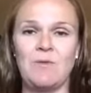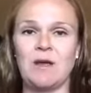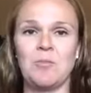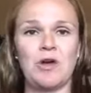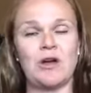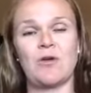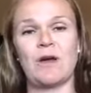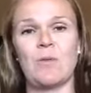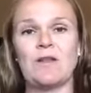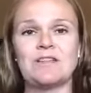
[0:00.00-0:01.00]
We can book a
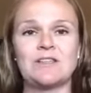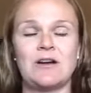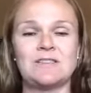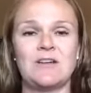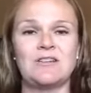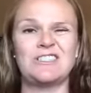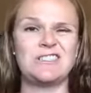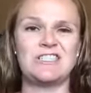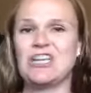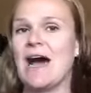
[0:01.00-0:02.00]
quick wellness consult and
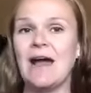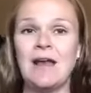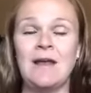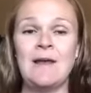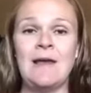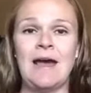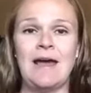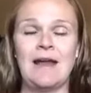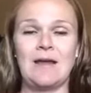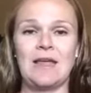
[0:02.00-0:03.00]
just chat,
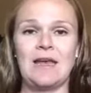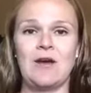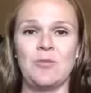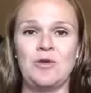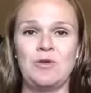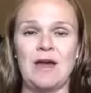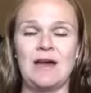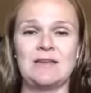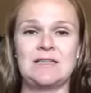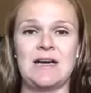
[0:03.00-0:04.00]
and I can help you
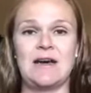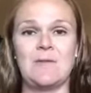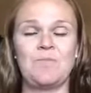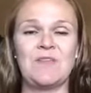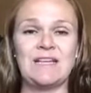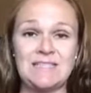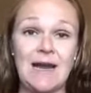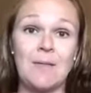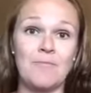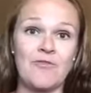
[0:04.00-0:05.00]
get set
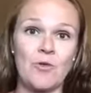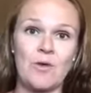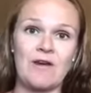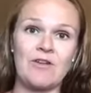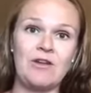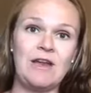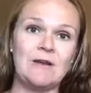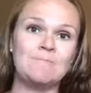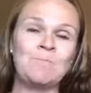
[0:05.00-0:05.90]
up for whatever you need.